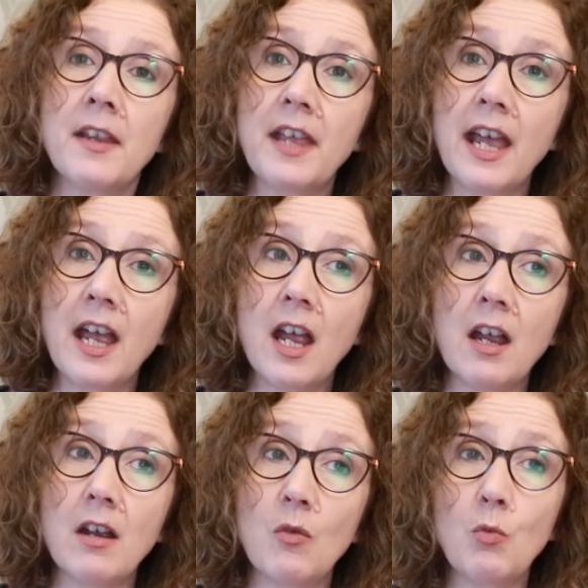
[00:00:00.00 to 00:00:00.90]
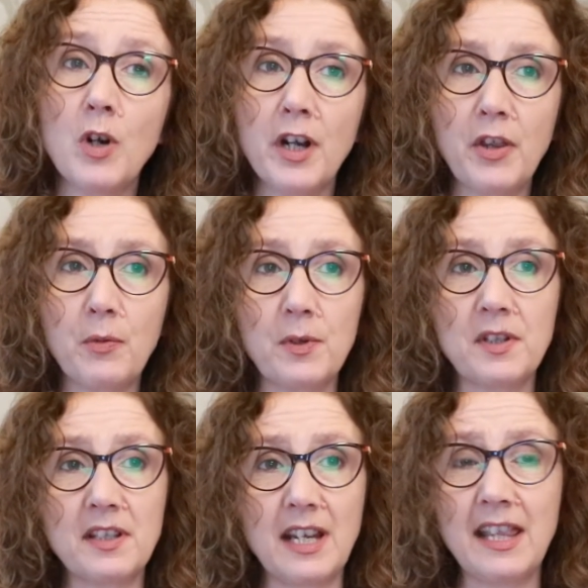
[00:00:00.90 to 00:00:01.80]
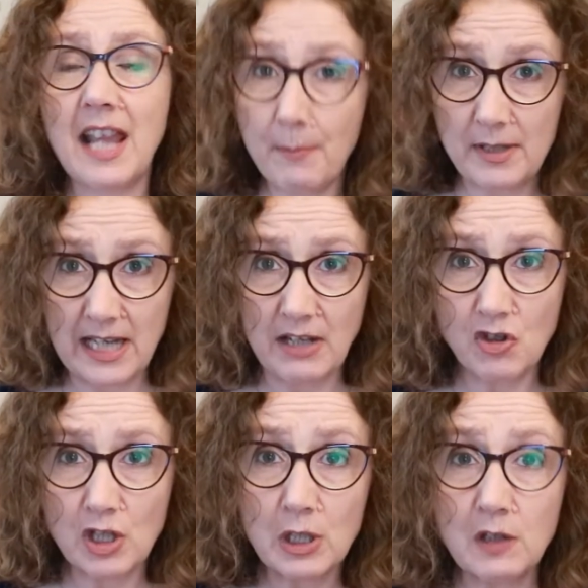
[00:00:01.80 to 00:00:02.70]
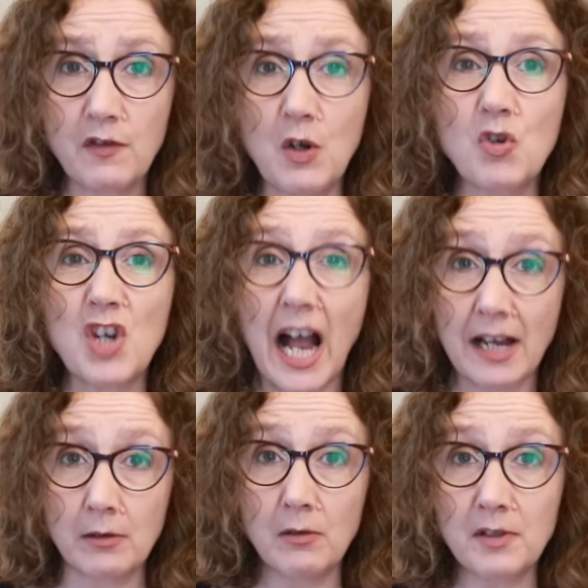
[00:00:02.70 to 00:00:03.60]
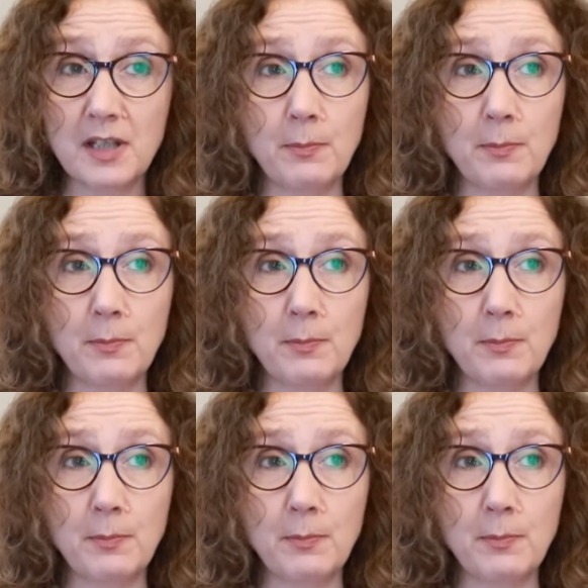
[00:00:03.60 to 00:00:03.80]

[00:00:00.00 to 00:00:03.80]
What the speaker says: Their worth was in their potential as future adults,